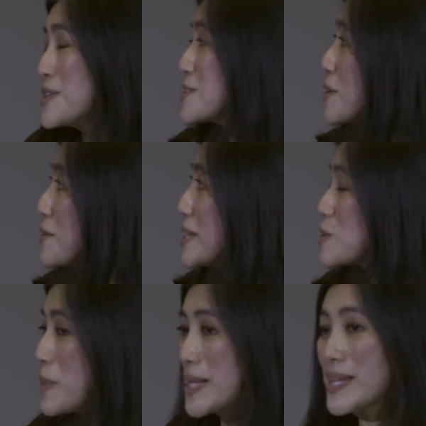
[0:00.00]
So it's
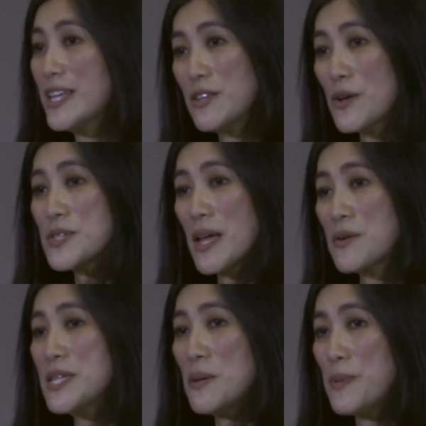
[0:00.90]
been, you know, a
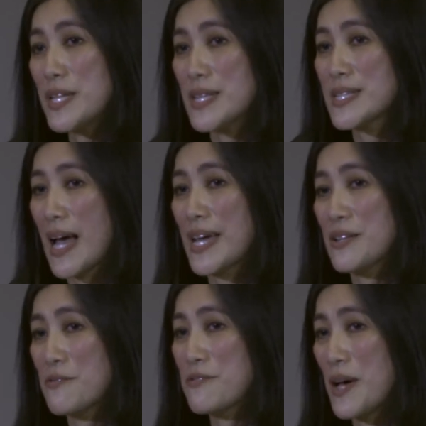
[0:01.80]
serendipitous kind
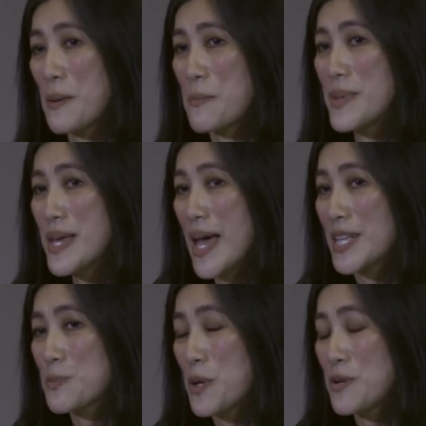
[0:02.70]
of
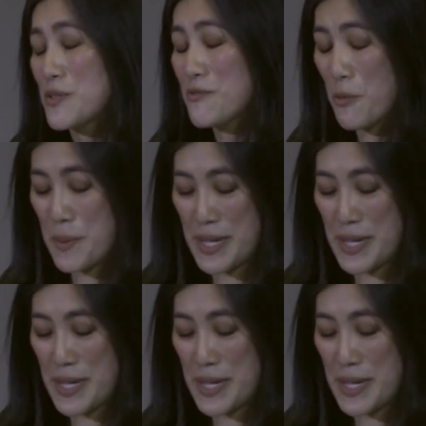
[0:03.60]
experience for